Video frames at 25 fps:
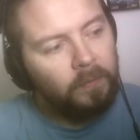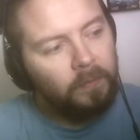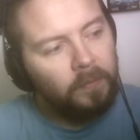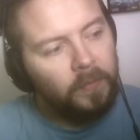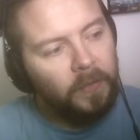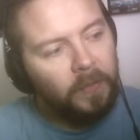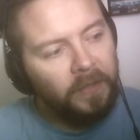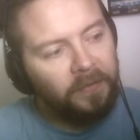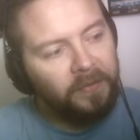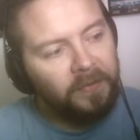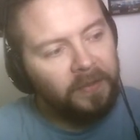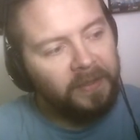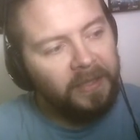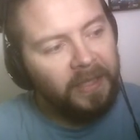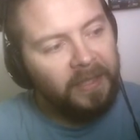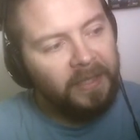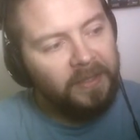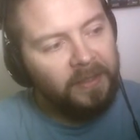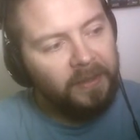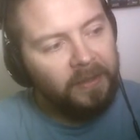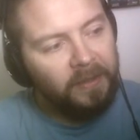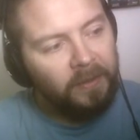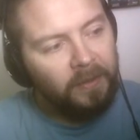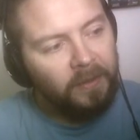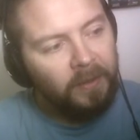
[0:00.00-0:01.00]
I think that's
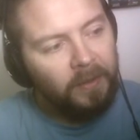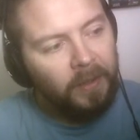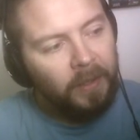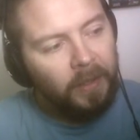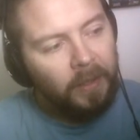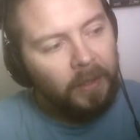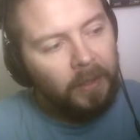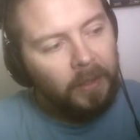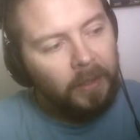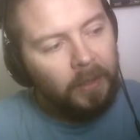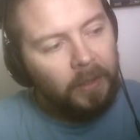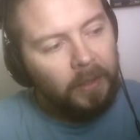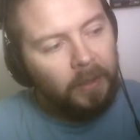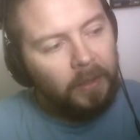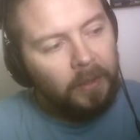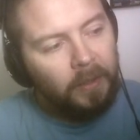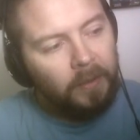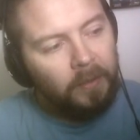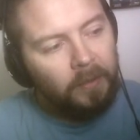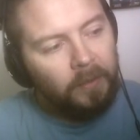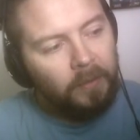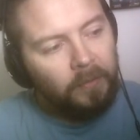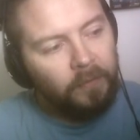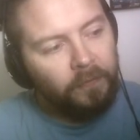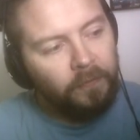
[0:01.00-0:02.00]

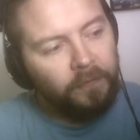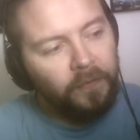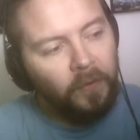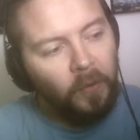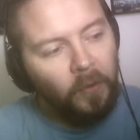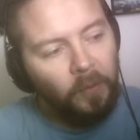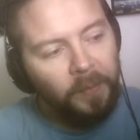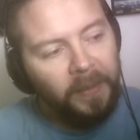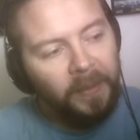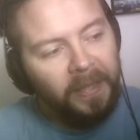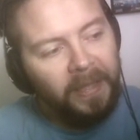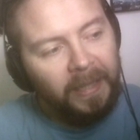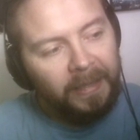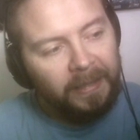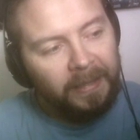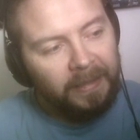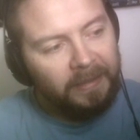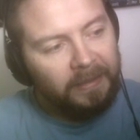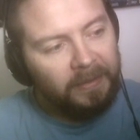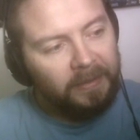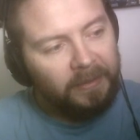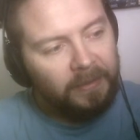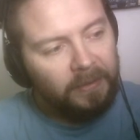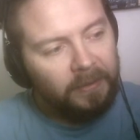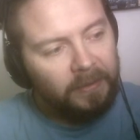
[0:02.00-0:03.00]
for me at
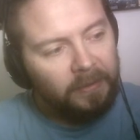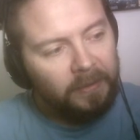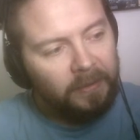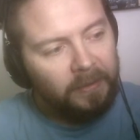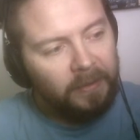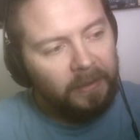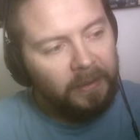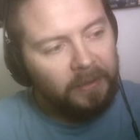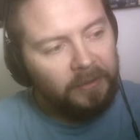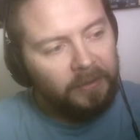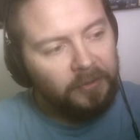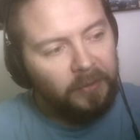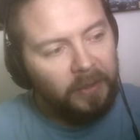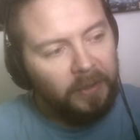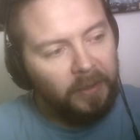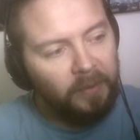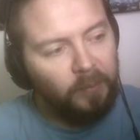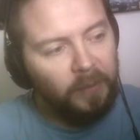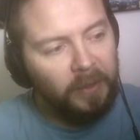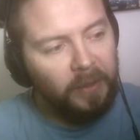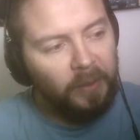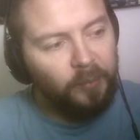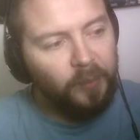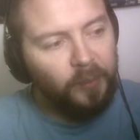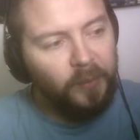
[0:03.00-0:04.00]
least,
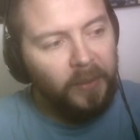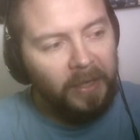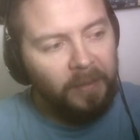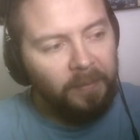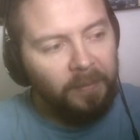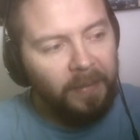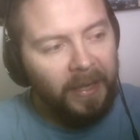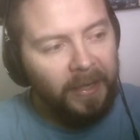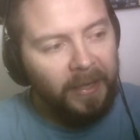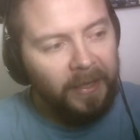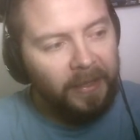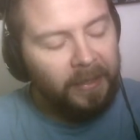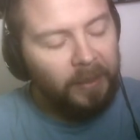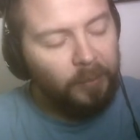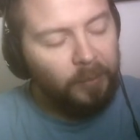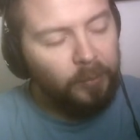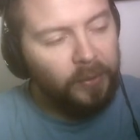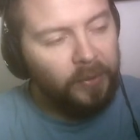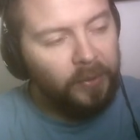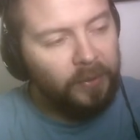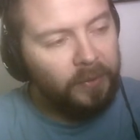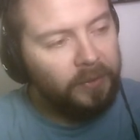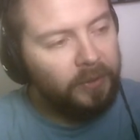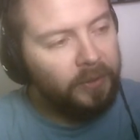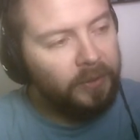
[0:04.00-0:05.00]
extremely pragmatic
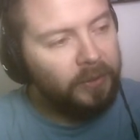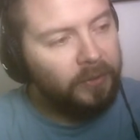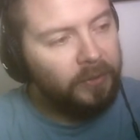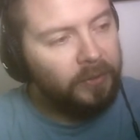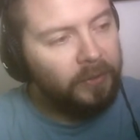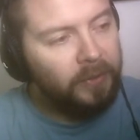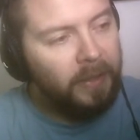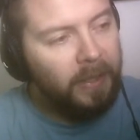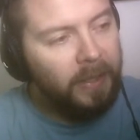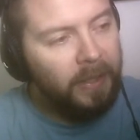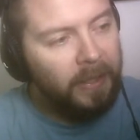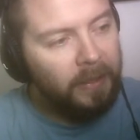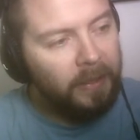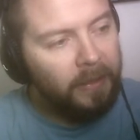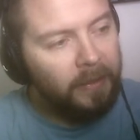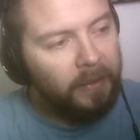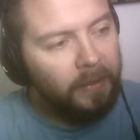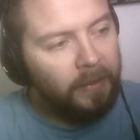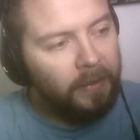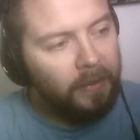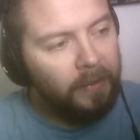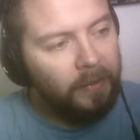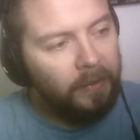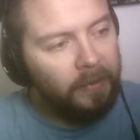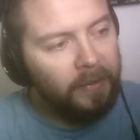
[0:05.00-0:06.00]
approach, and
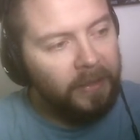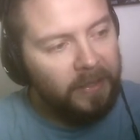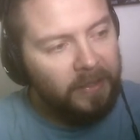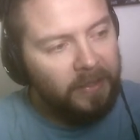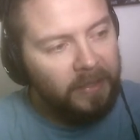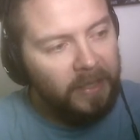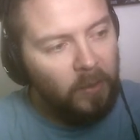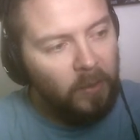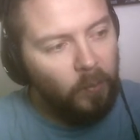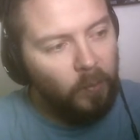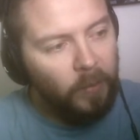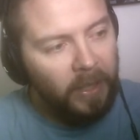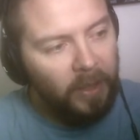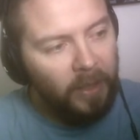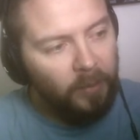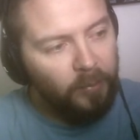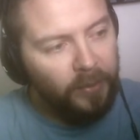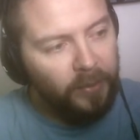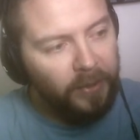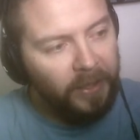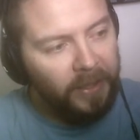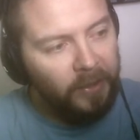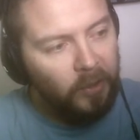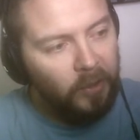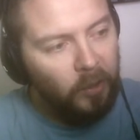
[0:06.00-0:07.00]
that's how my
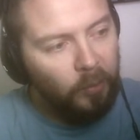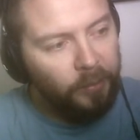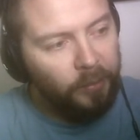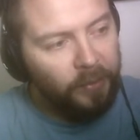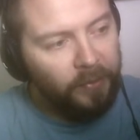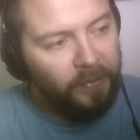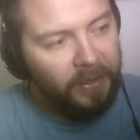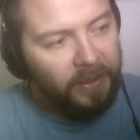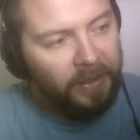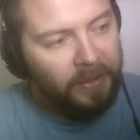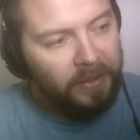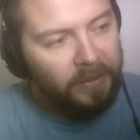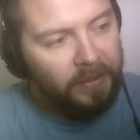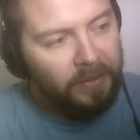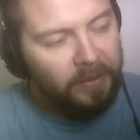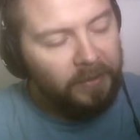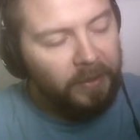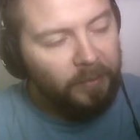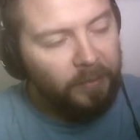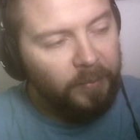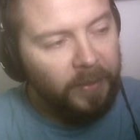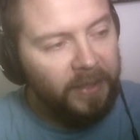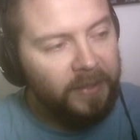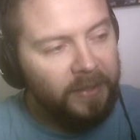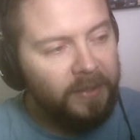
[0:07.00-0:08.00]
brain operates the
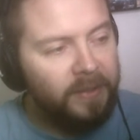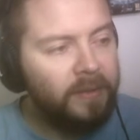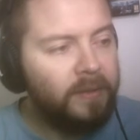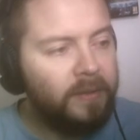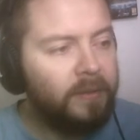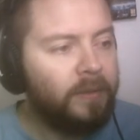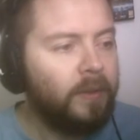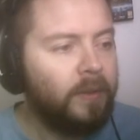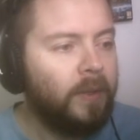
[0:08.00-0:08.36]
best,